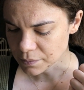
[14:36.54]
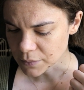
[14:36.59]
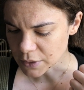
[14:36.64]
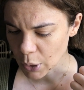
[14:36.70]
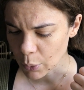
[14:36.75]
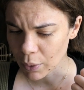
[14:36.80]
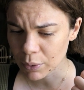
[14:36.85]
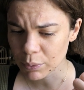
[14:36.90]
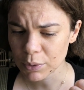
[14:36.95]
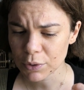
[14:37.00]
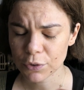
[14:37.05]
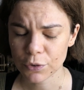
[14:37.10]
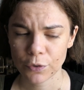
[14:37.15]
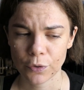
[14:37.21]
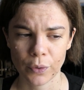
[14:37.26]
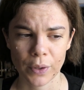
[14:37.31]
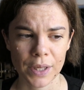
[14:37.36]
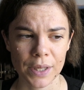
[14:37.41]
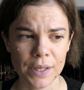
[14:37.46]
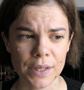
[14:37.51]
when we
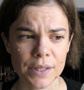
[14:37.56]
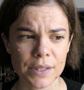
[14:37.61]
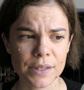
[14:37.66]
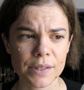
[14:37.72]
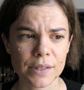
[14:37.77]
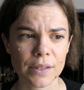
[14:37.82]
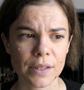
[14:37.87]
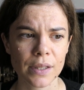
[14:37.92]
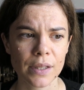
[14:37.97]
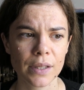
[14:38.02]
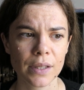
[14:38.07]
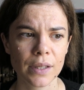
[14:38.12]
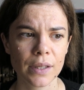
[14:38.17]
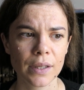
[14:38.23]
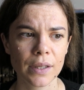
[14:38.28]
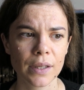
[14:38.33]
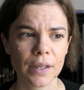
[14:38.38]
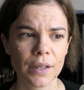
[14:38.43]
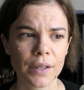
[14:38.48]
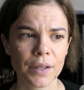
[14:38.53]
freeze,
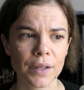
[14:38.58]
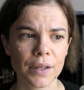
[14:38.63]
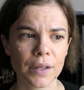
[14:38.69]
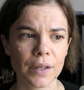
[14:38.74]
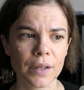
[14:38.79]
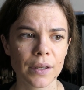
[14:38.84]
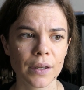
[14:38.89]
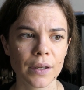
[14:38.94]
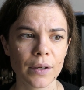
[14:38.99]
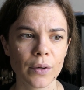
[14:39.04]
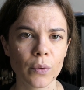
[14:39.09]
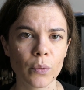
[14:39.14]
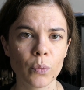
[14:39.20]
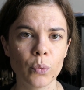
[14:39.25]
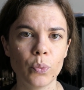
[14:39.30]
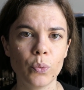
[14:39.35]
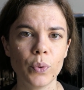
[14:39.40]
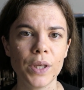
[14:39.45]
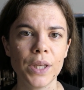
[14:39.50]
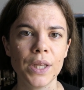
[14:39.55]

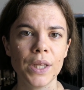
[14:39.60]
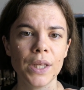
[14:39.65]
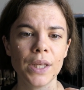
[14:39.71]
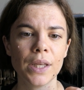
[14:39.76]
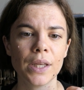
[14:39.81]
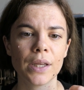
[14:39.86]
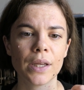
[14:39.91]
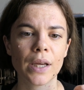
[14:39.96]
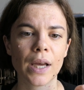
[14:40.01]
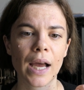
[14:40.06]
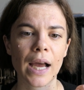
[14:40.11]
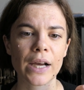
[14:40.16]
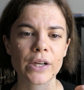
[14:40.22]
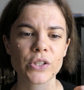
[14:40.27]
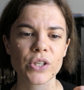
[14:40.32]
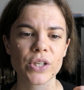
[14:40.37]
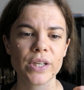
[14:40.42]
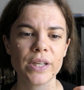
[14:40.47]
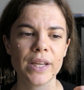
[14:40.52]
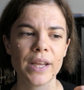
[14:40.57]
we
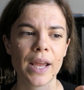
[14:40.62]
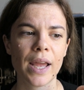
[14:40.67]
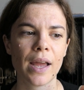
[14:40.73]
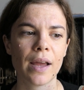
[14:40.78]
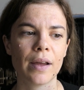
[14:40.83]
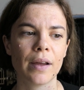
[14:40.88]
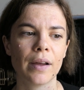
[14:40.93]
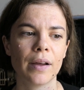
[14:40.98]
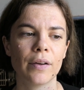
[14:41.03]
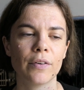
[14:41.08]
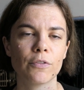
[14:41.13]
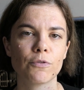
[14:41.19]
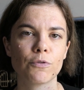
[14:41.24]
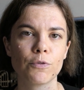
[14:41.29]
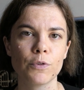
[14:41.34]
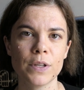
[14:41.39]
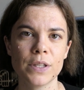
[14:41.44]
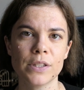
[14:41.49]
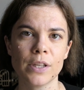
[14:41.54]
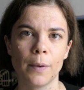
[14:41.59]
actually
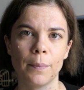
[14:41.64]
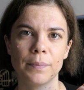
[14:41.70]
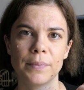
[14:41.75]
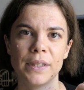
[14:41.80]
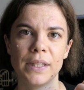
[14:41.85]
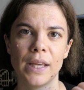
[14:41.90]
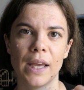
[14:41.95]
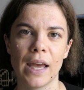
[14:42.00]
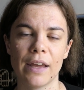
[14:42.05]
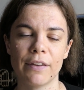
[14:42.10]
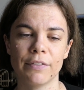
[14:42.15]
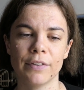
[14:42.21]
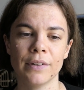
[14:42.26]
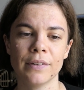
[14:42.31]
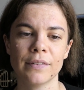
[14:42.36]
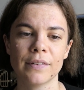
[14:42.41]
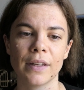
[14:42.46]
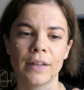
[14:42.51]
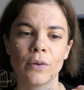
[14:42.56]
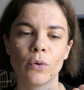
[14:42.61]
freeze up the
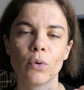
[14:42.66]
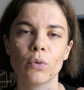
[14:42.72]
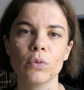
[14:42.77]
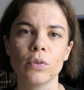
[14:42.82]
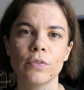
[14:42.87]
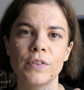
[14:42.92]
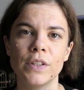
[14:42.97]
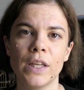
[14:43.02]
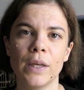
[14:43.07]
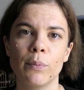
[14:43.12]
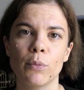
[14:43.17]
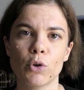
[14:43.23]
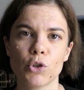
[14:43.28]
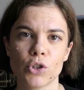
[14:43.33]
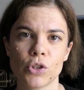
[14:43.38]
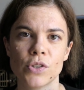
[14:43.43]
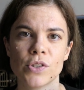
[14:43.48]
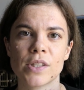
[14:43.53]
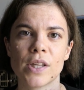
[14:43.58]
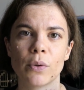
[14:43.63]
event and all of the
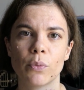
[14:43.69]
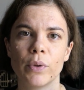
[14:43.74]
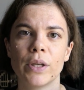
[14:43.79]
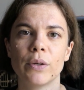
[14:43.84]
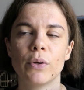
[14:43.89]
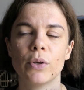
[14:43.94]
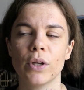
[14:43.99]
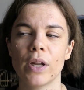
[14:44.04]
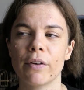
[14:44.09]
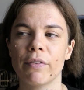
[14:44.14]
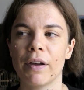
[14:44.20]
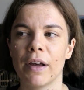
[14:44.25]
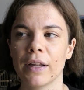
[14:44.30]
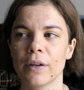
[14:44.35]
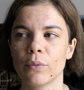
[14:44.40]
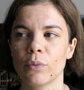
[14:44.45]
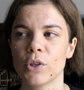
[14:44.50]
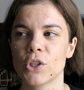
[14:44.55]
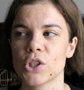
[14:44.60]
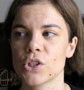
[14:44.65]
emotions that we could have
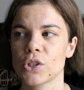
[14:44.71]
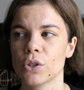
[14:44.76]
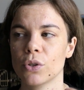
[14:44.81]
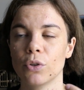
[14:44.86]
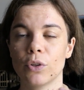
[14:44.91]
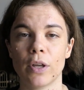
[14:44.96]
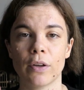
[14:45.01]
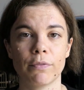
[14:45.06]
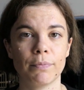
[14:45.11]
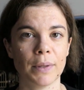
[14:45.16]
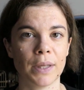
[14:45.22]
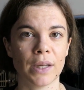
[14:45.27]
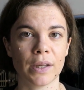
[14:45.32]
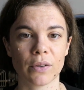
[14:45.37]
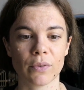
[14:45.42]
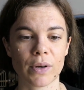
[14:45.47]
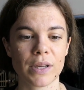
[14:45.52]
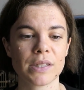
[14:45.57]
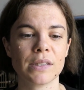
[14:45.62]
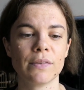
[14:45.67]
had, which could have been
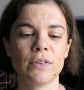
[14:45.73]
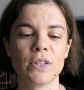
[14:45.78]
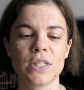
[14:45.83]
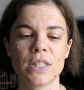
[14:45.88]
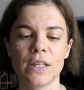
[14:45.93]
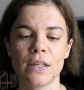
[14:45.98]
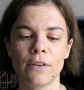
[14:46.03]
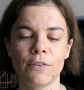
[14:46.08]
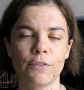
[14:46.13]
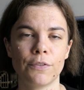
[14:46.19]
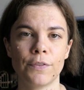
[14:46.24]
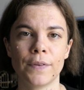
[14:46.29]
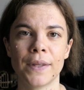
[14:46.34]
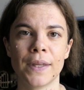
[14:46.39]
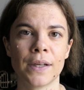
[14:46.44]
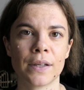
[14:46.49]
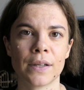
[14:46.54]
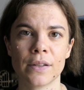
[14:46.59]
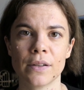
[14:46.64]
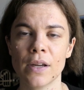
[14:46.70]
aggressivity,
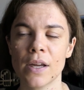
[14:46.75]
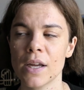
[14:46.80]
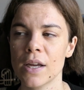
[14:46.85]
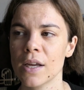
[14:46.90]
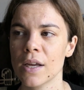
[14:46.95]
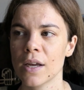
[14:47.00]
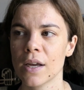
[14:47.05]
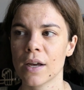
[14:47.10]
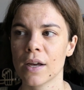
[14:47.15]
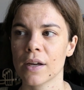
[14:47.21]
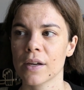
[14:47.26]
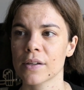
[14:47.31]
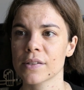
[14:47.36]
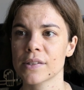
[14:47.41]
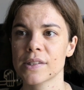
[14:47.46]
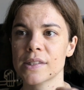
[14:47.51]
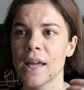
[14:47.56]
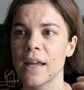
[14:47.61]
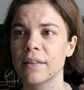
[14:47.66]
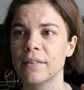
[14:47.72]
fear, uh,
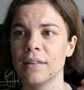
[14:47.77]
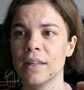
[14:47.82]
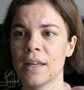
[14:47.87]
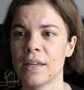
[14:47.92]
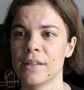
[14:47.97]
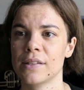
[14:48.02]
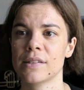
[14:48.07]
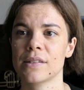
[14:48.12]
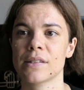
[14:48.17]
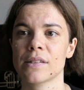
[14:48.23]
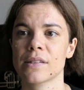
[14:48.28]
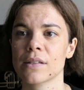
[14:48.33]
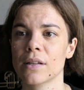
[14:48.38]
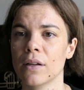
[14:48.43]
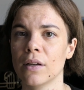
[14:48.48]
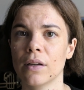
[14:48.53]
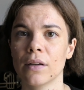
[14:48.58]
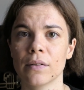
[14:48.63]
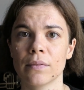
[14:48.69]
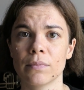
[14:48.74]
sadness,
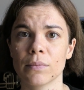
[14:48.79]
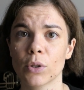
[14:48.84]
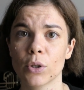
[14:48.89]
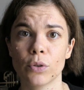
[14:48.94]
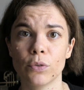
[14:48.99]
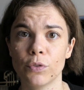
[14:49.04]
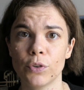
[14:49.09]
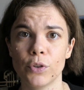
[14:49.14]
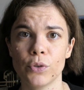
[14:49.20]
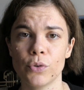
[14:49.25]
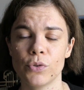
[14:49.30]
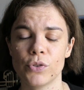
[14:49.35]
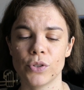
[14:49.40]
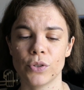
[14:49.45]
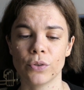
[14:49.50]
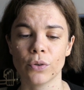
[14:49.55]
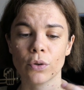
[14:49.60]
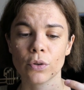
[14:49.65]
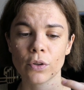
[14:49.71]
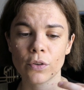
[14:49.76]
um,
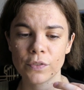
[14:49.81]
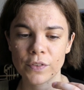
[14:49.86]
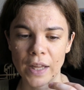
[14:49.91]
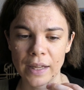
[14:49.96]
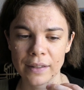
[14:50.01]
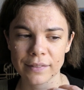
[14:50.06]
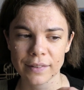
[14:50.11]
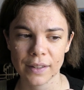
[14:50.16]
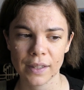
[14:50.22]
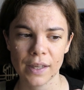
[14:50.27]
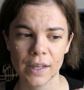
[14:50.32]
confusion, all of that